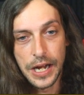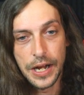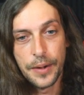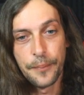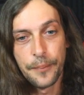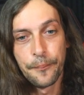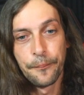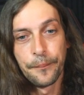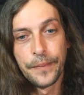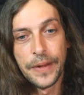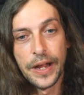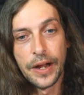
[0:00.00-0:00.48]

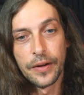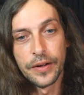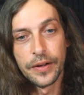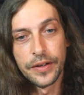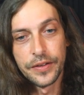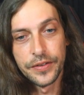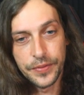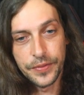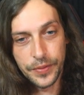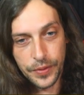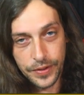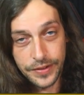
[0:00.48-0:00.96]
Now,
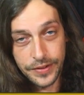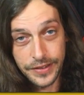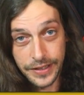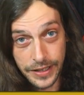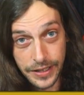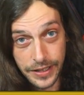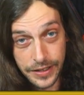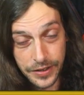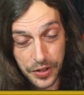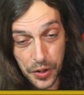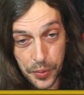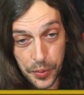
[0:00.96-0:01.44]
as far as,
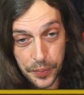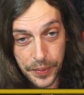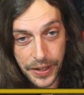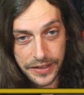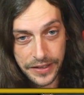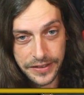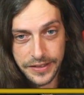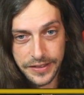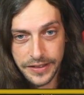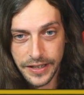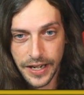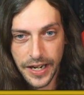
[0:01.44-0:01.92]
again, going back
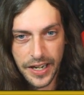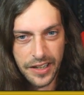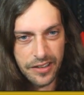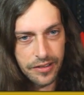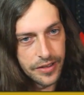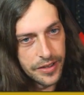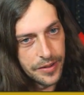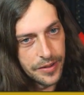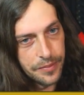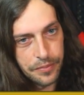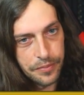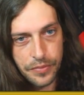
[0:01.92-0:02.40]
to the
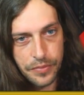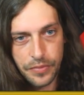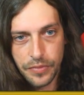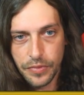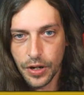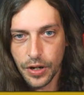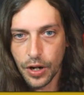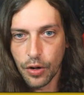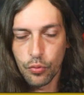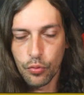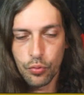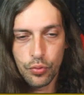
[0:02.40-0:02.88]
acronym,
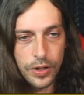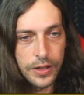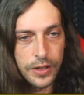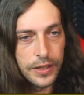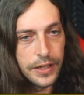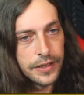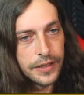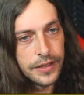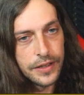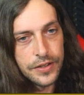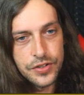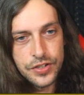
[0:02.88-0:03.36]

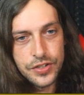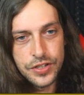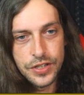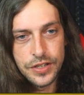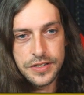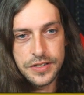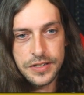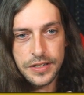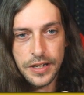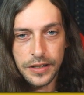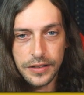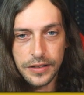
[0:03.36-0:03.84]
really there's
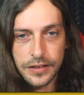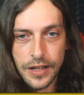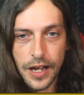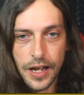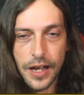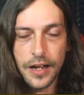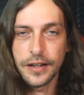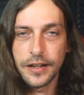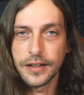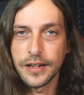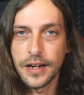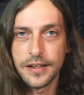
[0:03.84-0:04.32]
just a
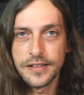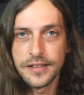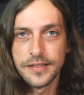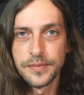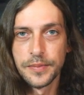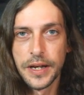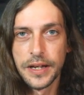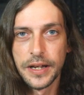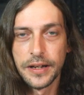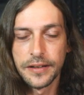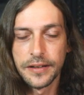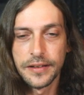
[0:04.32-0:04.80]
lot of
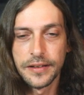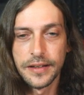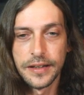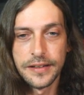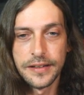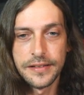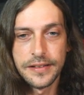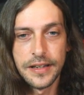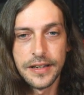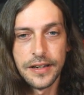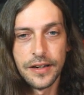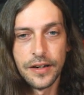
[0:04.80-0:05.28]
cosmetic
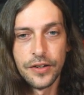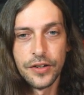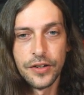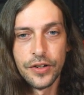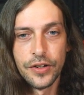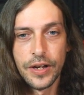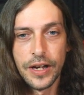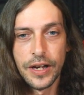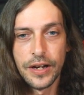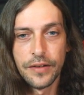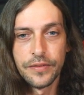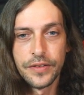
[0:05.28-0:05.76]
things here.
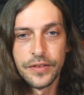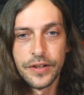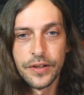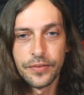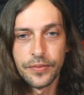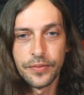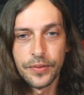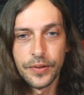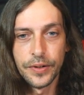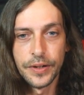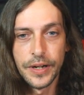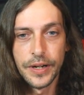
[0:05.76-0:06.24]
You have
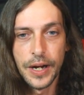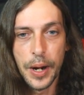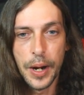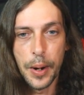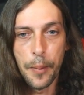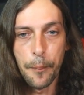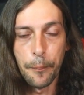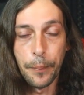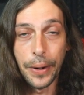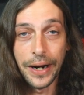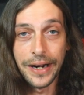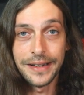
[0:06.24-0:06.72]

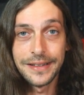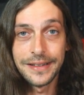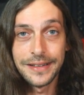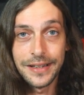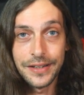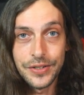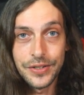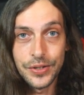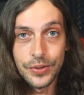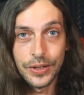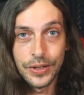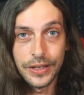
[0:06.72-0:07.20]
different bikes
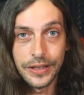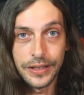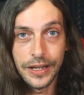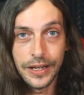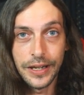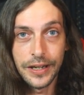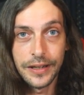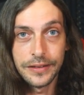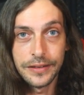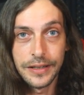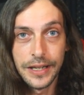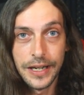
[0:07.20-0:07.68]
that you can
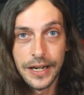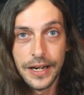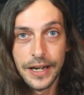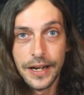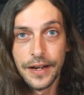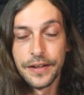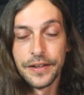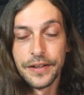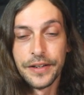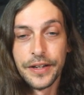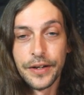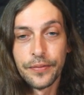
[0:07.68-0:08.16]
get,
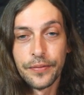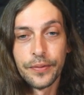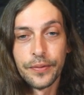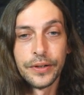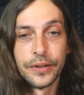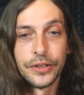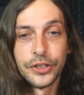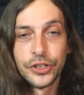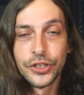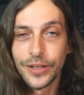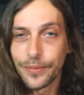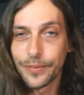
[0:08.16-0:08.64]

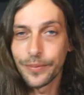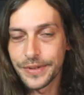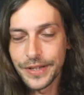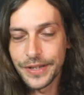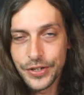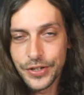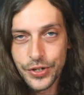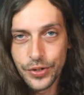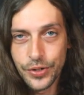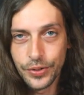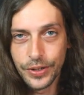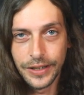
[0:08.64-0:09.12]
different ships
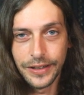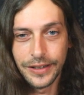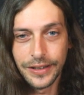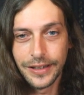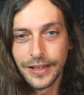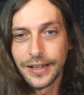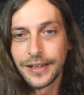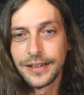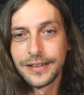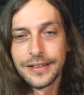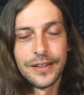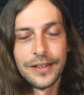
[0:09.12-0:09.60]
that you can
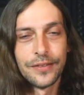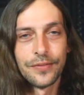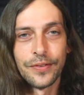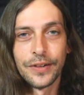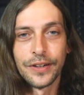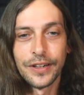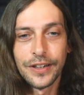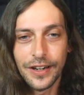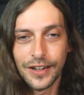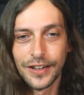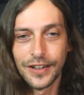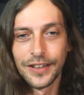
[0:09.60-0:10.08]
get,
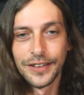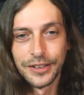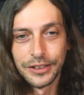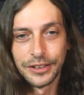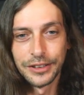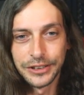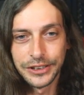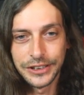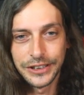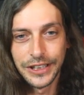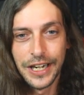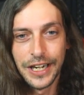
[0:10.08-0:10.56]
different
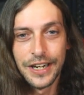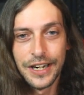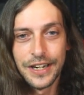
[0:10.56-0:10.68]
colors.